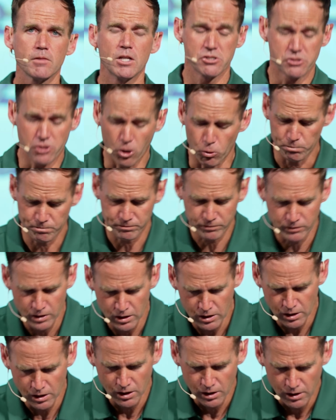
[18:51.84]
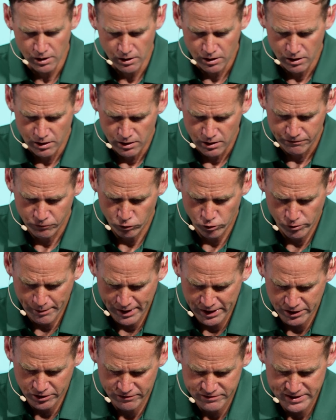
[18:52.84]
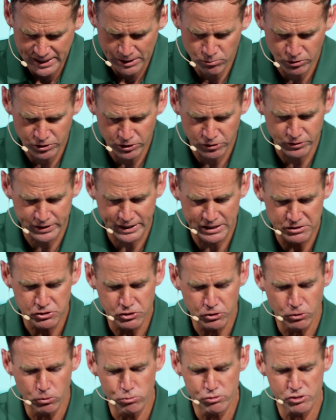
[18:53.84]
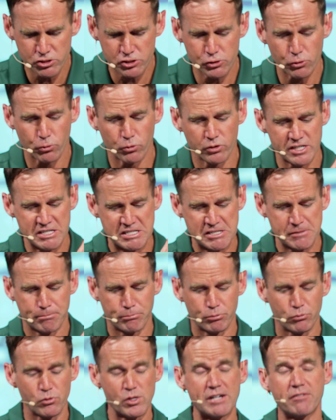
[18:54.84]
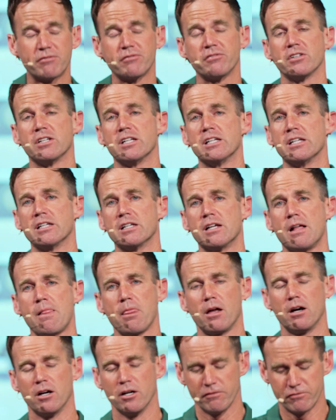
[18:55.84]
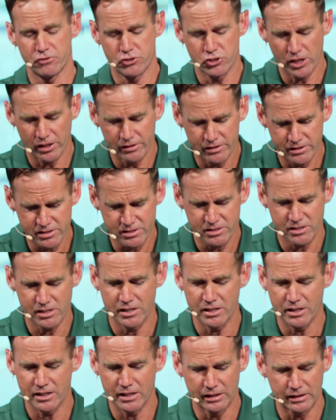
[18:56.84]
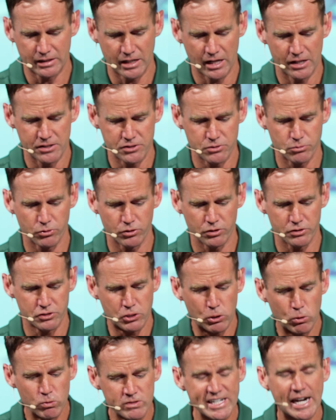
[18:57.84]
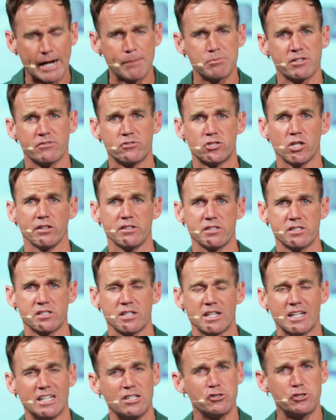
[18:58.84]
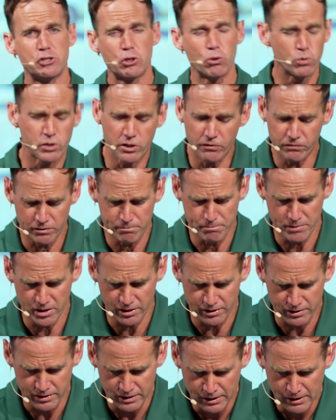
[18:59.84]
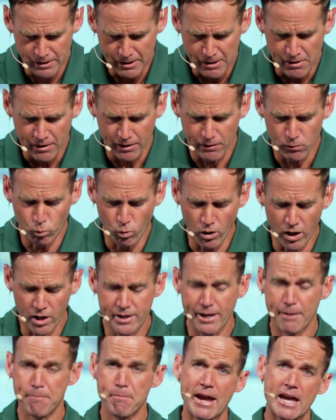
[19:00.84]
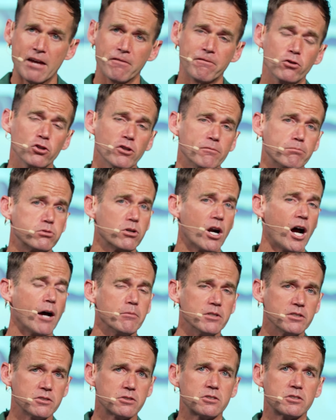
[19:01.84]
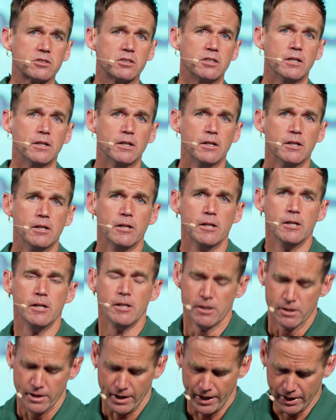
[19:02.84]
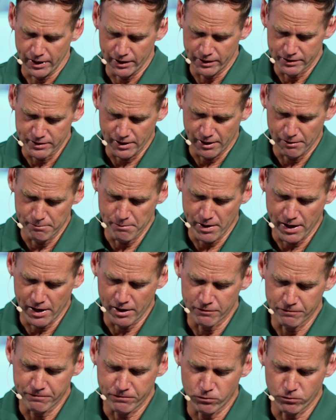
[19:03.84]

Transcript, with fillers: So, for the remainder of time, we're going to look at two stories briefly of jealousy in God's word. Two types of jealousy in two different men one, a man full of promise, and a man